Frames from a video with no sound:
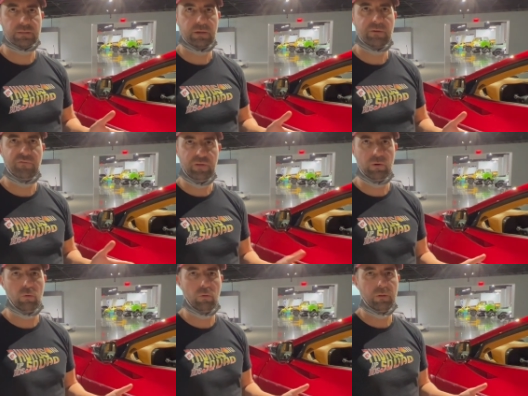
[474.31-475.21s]
yep.
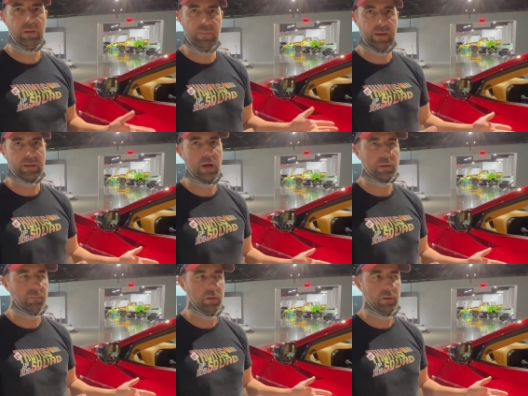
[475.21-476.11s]
feel in that
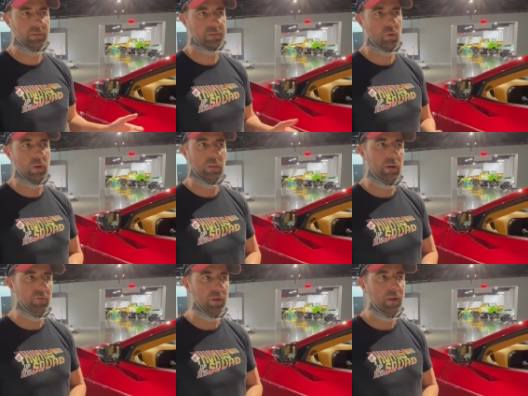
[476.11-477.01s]
cockpit. And so I
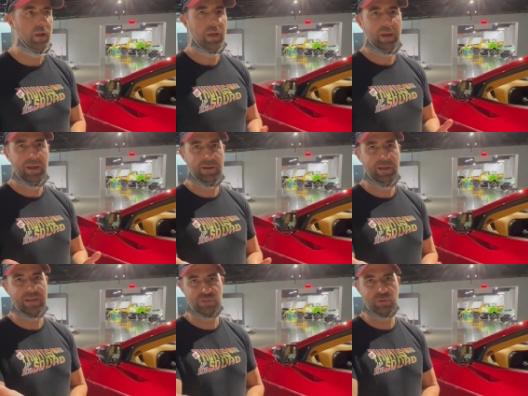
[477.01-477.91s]
love it. And
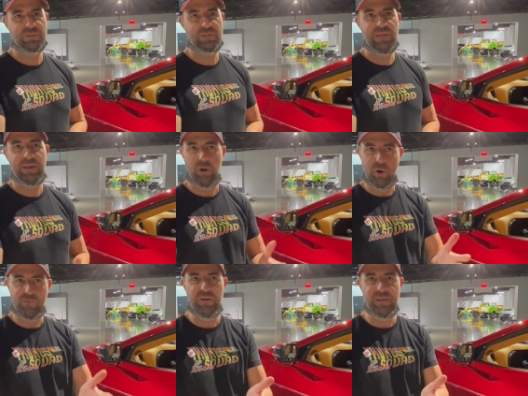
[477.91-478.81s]
as you'll see in
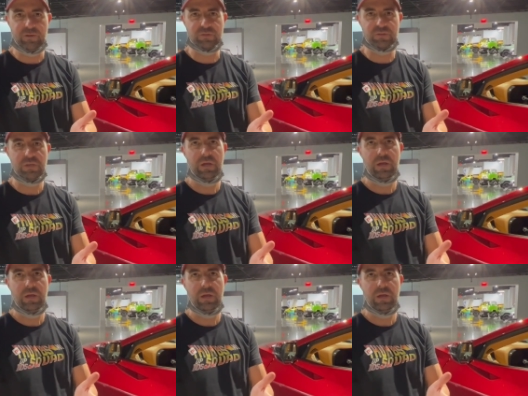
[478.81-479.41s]
our videos